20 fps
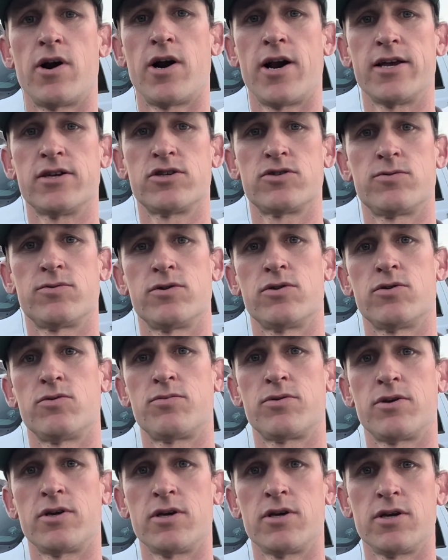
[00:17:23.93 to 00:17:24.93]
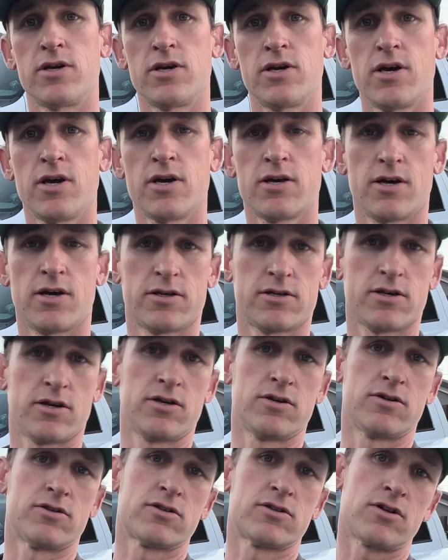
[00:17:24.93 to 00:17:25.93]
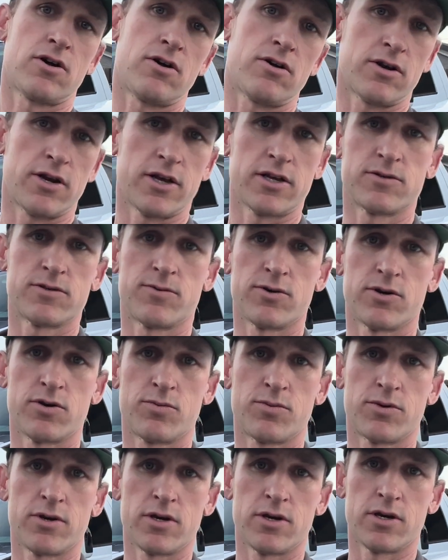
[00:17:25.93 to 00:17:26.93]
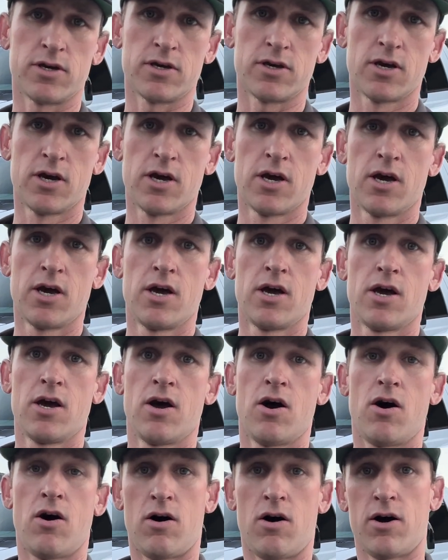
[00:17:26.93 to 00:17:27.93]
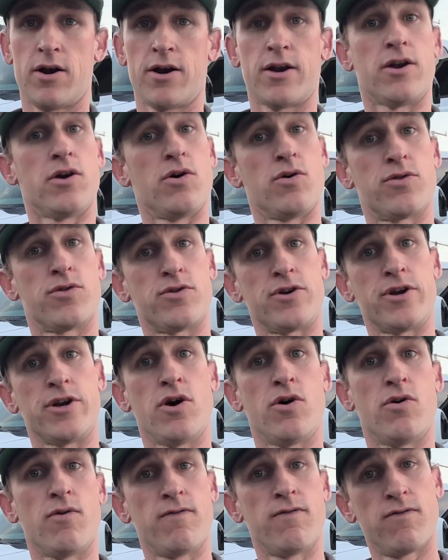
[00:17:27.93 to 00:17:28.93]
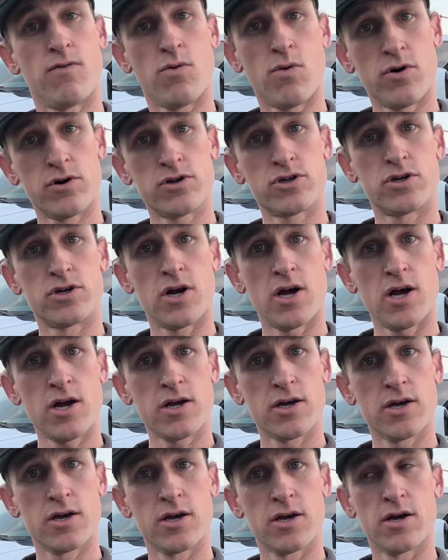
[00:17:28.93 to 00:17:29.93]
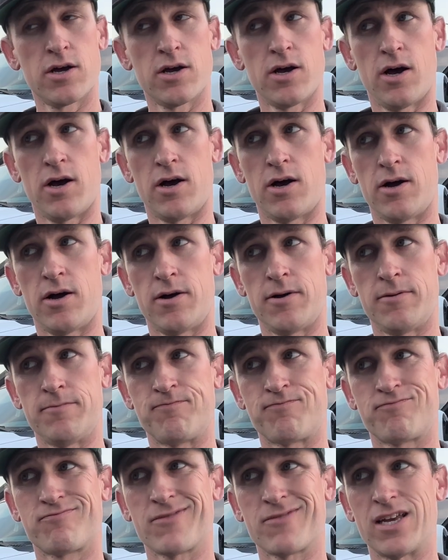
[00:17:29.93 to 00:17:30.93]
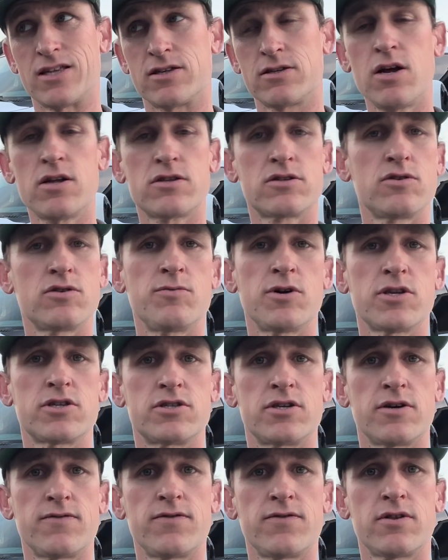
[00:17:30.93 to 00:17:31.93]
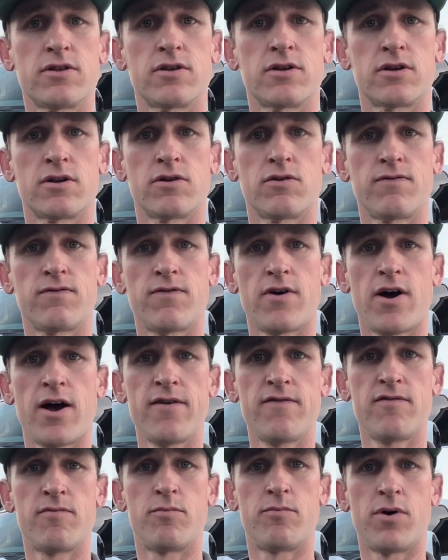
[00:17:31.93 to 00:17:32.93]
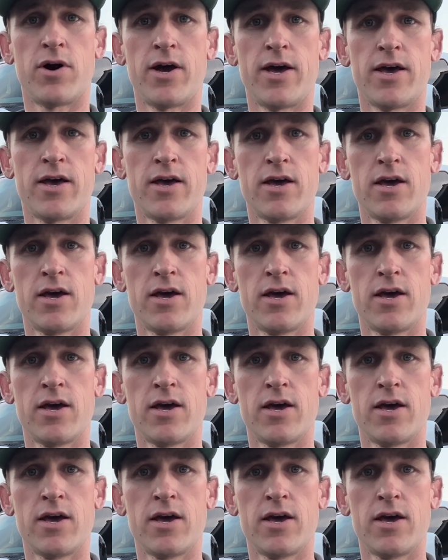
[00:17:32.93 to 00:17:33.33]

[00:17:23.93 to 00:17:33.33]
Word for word: HPOP. That's how you install an HPOP on an 0304 truck. Um, it's not too much different than an 05, but